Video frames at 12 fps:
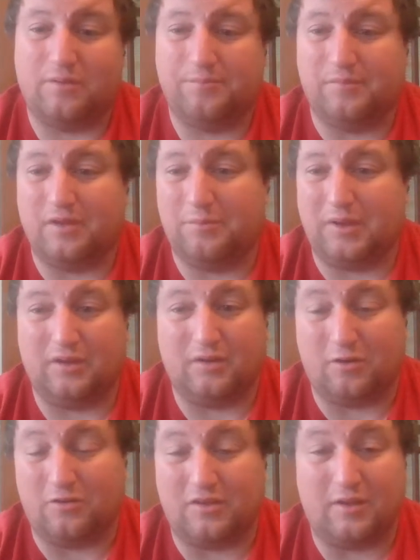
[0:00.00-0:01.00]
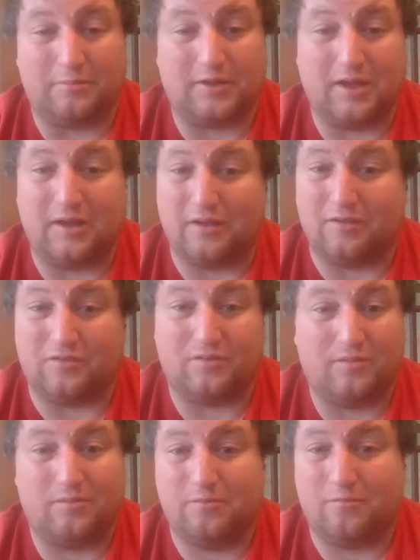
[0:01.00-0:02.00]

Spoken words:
I mean, our top guys,